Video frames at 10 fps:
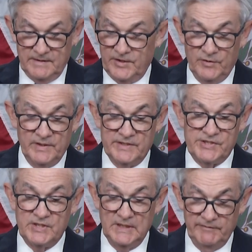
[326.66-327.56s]
There is
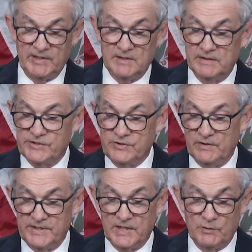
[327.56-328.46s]
significant
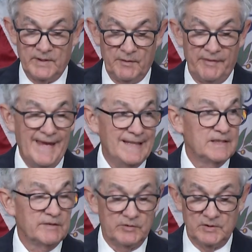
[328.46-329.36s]
uncertainty around that
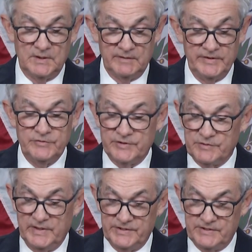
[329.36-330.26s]
level of
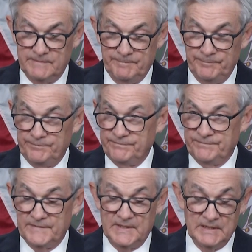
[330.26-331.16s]
interest rates.
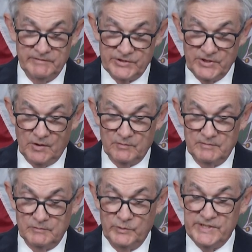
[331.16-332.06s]
Even so,
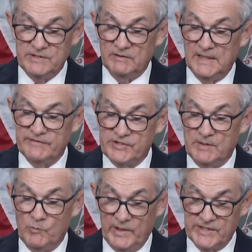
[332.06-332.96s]
we still have
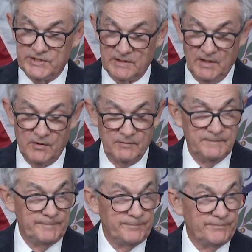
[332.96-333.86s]
some ways to go,
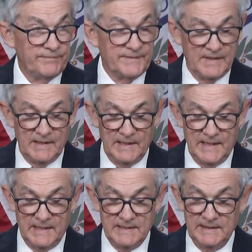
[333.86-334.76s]

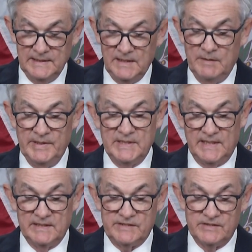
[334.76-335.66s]
and incoming
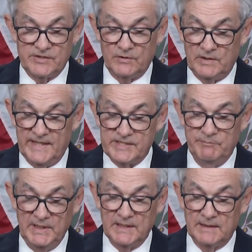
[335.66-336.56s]
data since our last
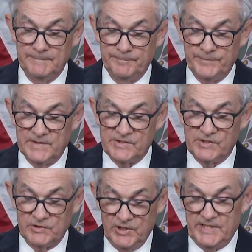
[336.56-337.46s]
meeting
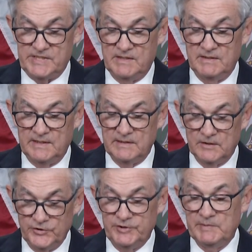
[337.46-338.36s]
suggests that the
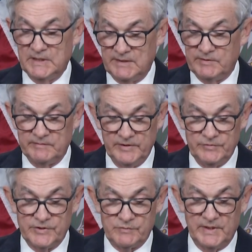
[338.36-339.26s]
ultimate level of
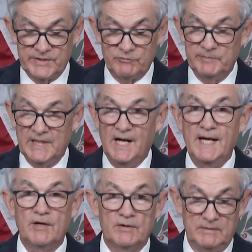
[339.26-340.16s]
interest rates will be
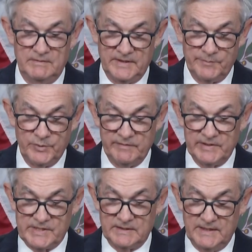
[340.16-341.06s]
higher than
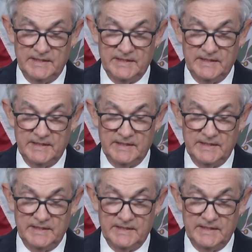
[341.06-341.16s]
previously